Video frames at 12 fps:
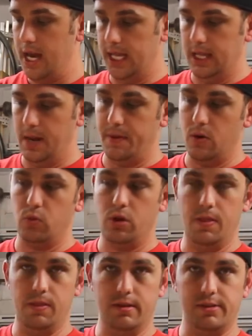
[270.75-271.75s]
and then I'm going to
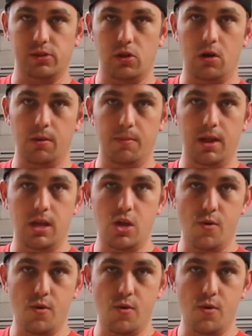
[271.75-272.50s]
run this long micro